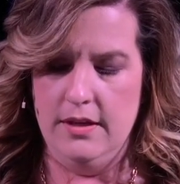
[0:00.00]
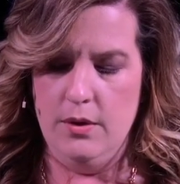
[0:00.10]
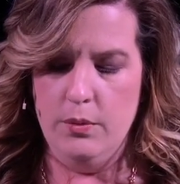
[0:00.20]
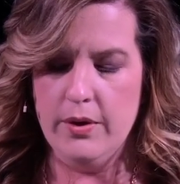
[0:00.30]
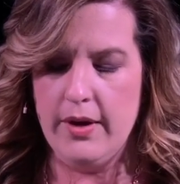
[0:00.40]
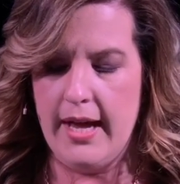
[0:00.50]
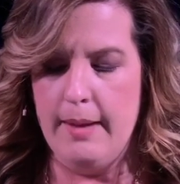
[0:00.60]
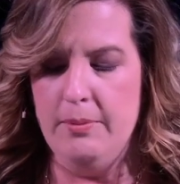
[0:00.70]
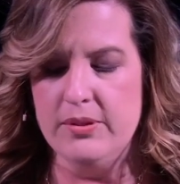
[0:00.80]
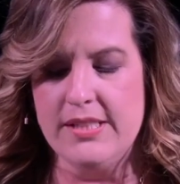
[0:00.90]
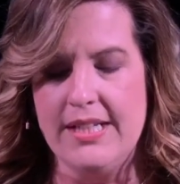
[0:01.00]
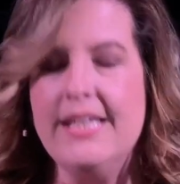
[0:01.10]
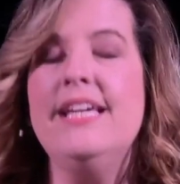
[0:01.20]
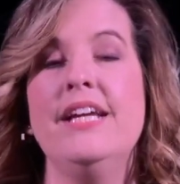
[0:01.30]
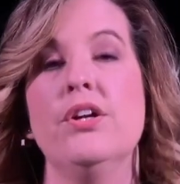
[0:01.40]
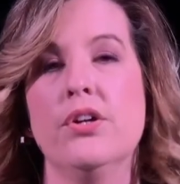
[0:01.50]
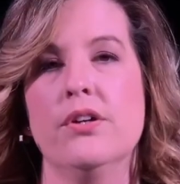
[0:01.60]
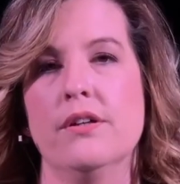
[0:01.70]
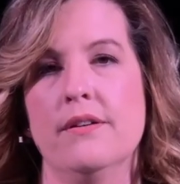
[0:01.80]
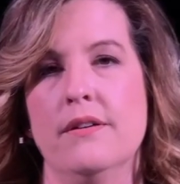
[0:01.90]
We are able to
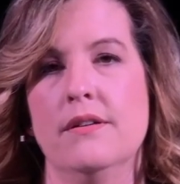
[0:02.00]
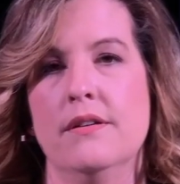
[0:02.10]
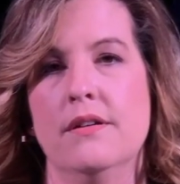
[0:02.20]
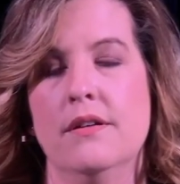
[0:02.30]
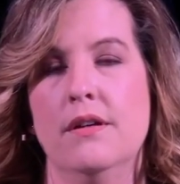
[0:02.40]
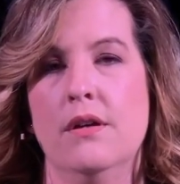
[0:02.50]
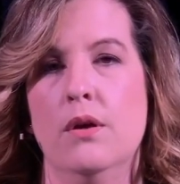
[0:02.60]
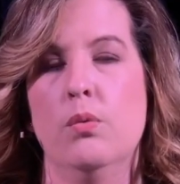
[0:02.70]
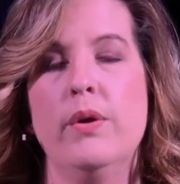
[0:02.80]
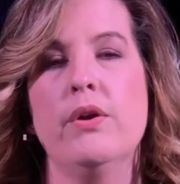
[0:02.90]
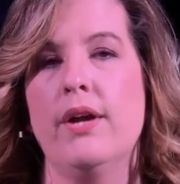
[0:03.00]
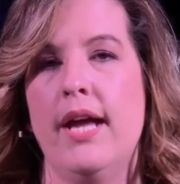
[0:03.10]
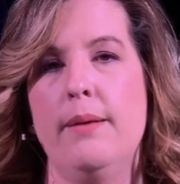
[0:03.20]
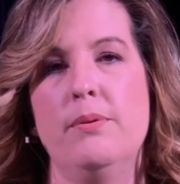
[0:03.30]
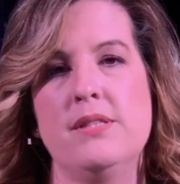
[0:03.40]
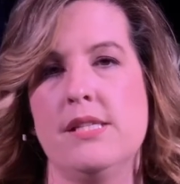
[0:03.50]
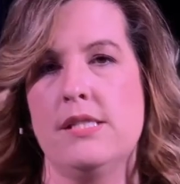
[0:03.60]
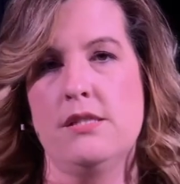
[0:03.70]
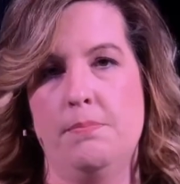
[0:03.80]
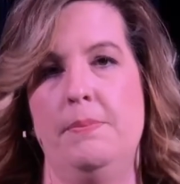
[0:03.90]
hear. We are able to
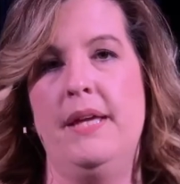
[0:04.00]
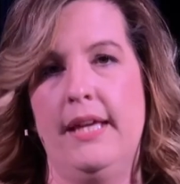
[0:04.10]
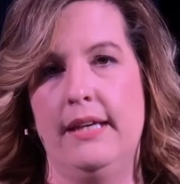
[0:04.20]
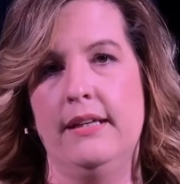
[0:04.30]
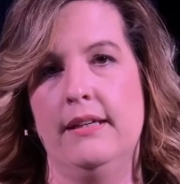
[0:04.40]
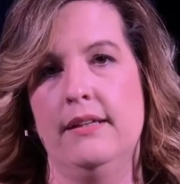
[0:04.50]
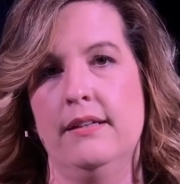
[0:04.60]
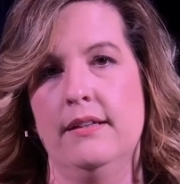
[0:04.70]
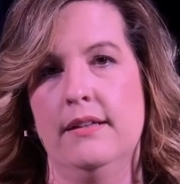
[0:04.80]
speak.